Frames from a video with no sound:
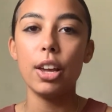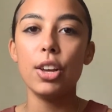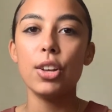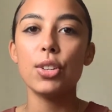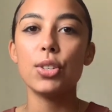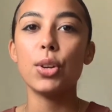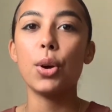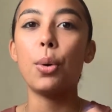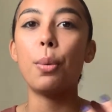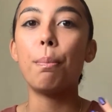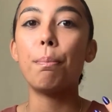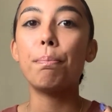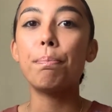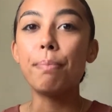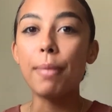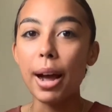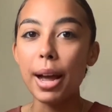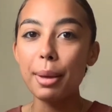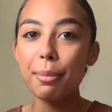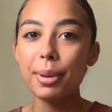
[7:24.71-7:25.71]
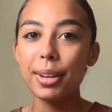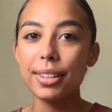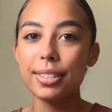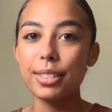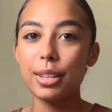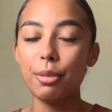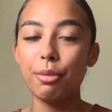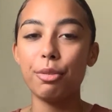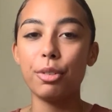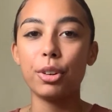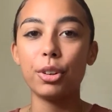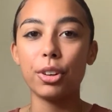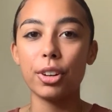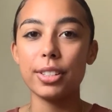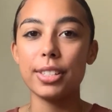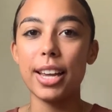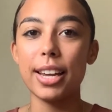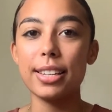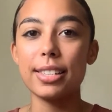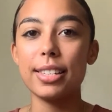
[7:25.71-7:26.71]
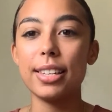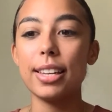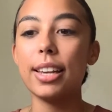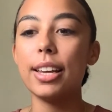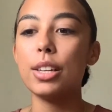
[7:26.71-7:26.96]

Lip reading: So my biggest tip for Grand Taxi